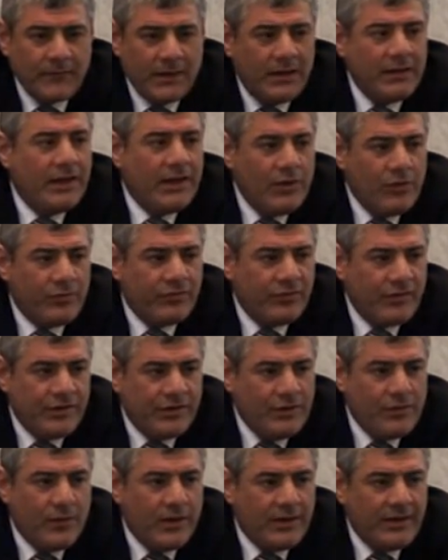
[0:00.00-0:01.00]
and he looks
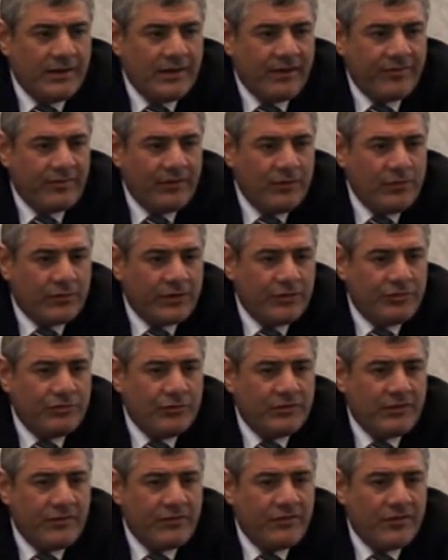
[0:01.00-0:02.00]
at you, what he doesn't look at
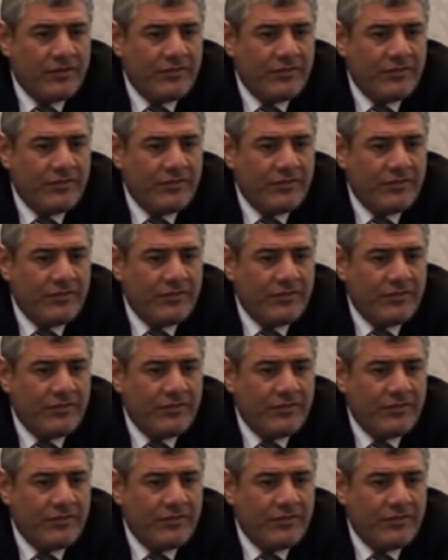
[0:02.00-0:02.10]
you as,